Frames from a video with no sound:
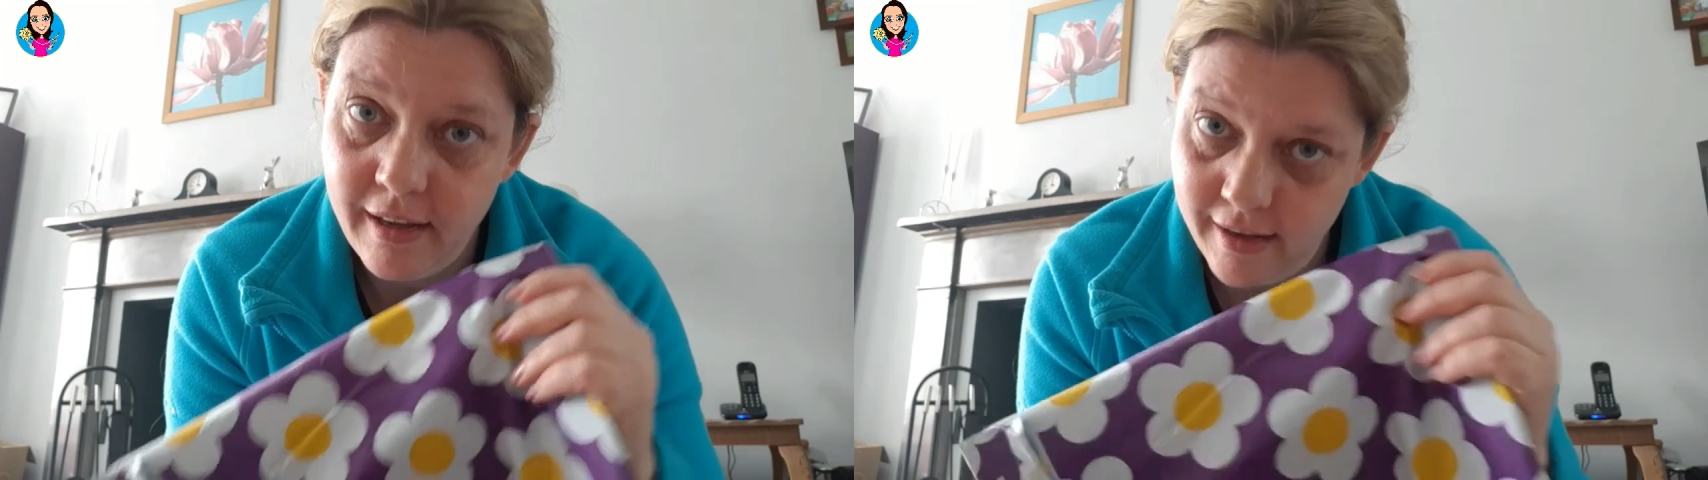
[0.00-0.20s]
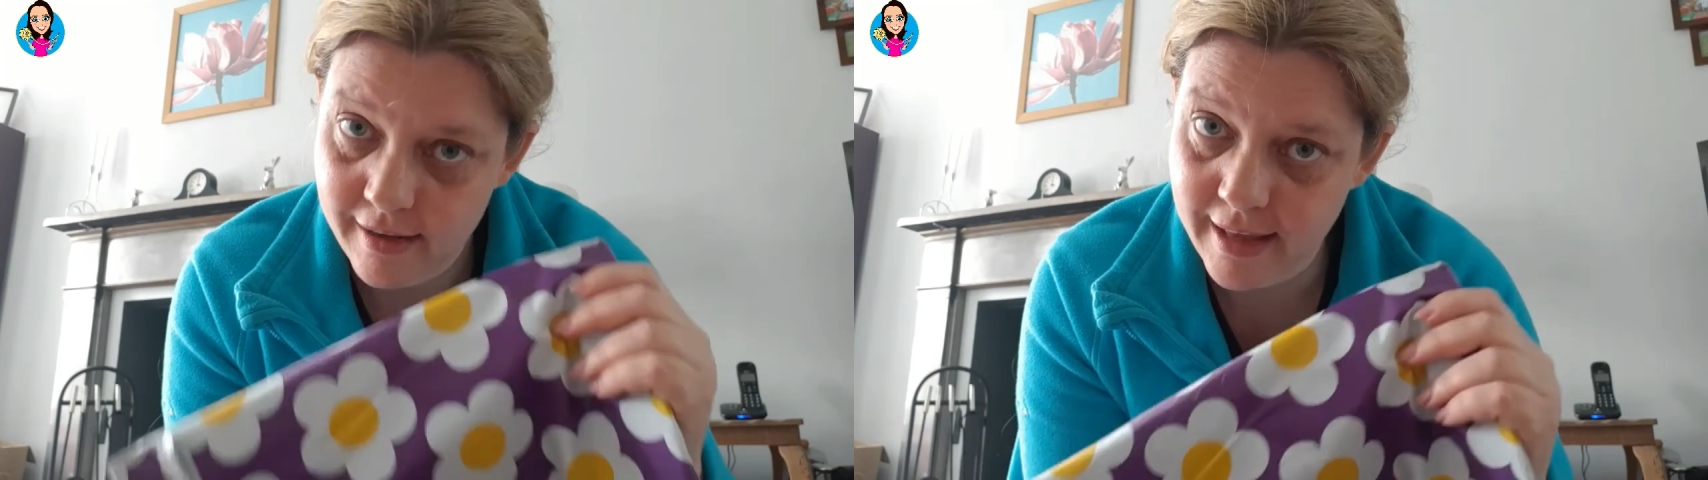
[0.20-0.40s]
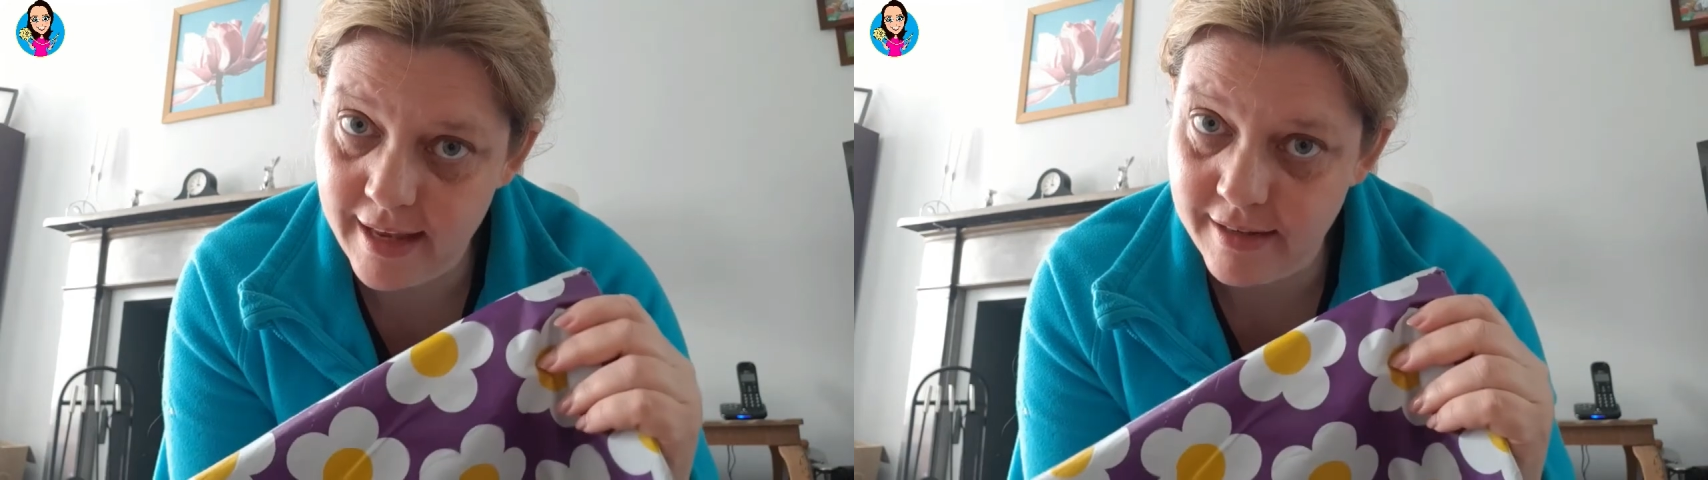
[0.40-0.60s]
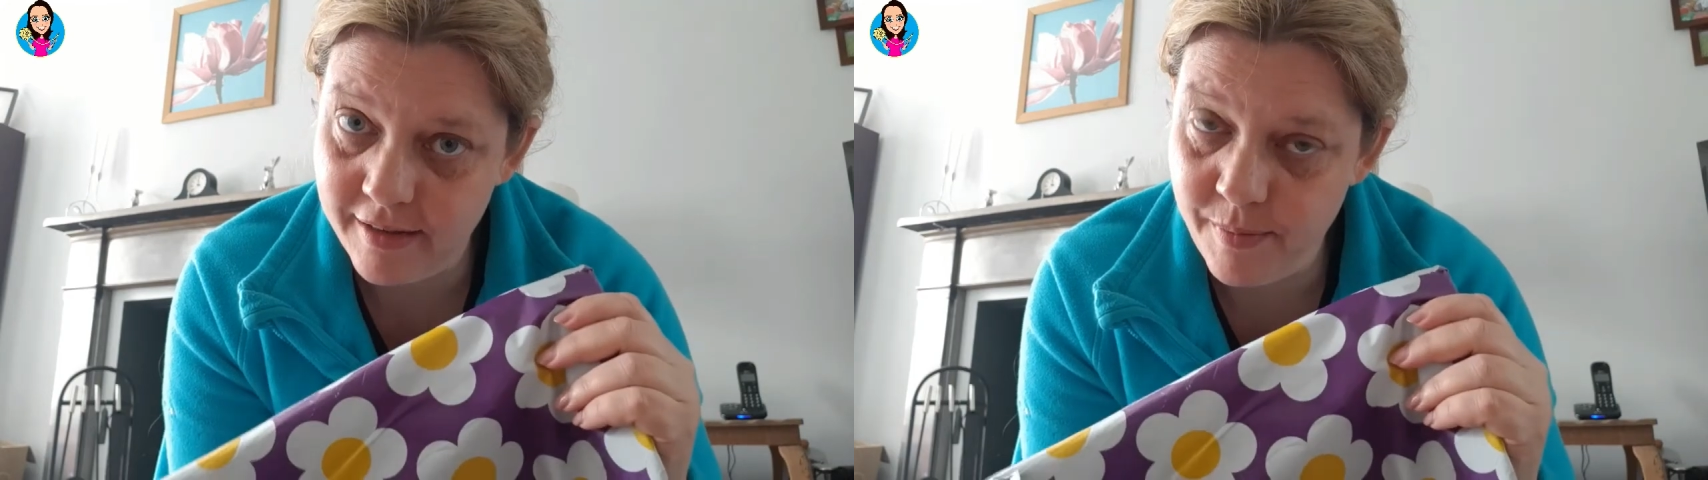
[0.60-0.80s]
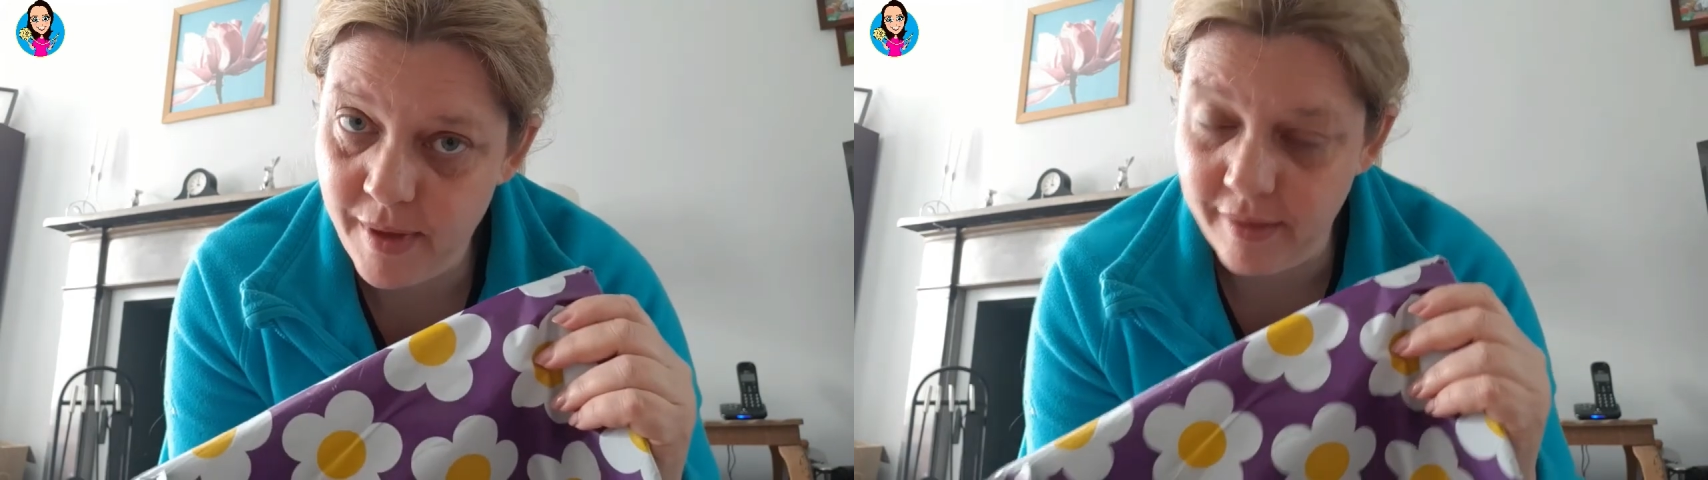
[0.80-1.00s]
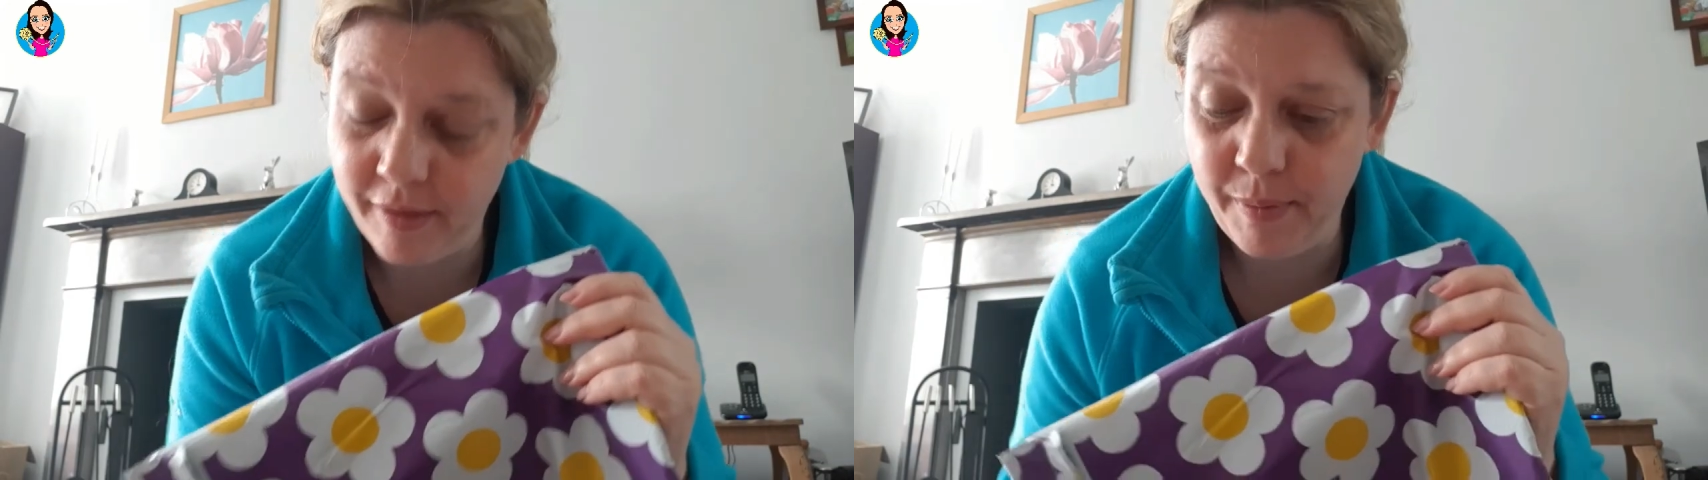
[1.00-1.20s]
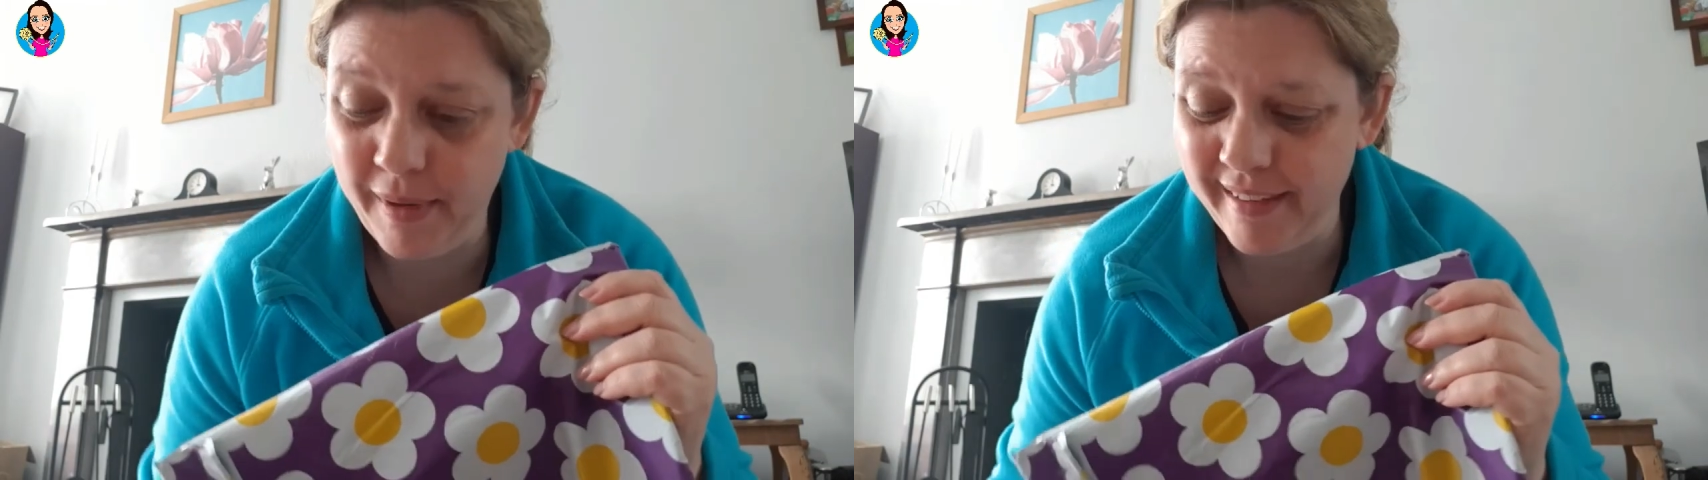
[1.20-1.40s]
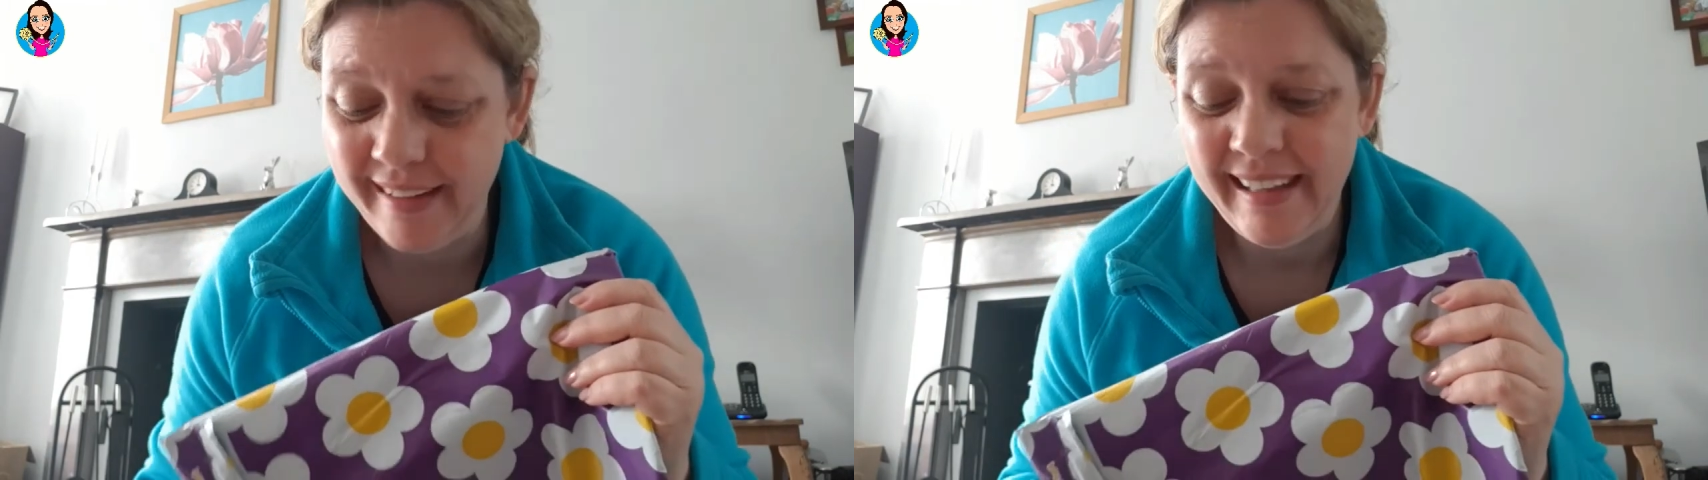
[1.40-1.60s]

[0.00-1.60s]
at the end of the month, but